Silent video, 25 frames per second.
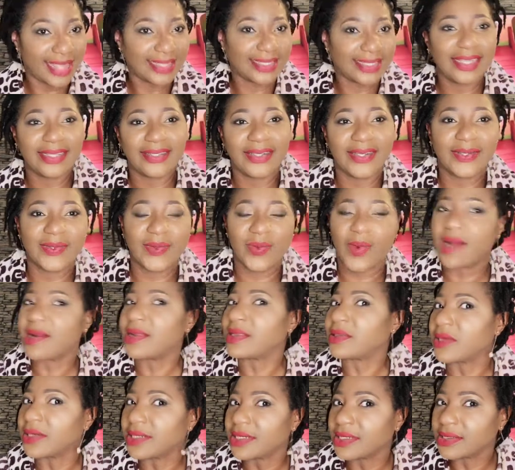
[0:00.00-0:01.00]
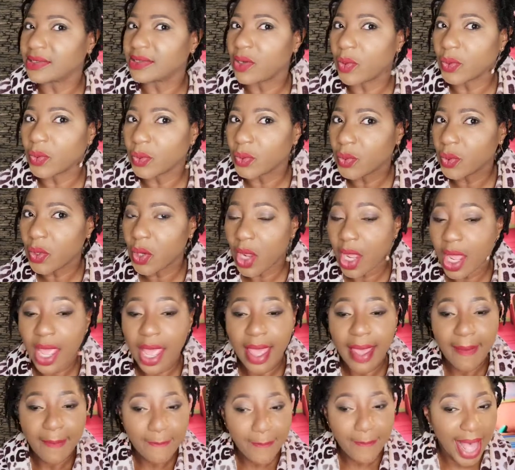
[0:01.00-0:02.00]
you can actually just wear it on its own.
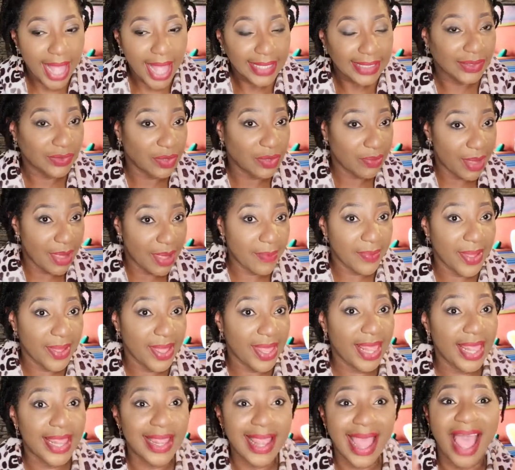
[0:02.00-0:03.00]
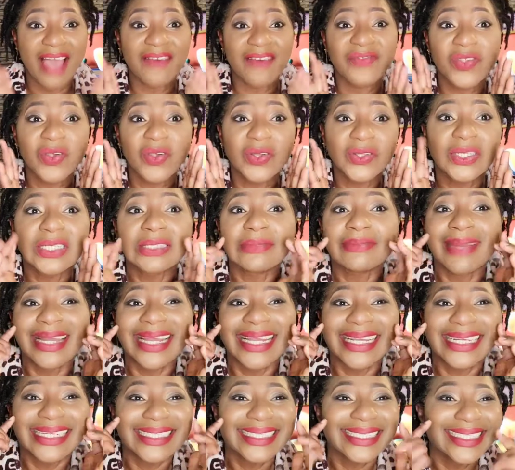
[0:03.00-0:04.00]
But remember that I've not
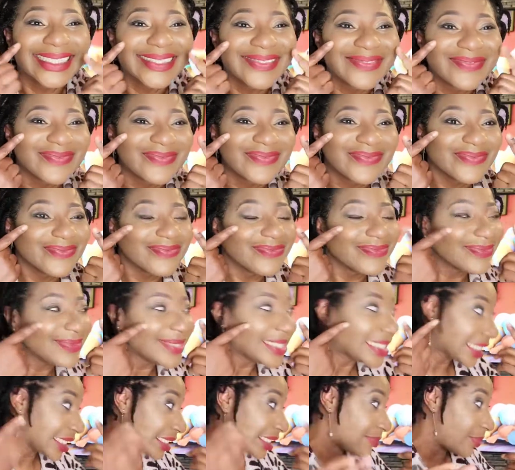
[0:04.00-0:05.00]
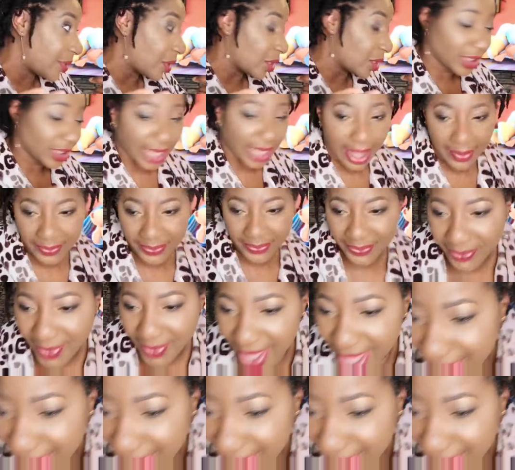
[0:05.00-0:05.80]
done my cheek blusher.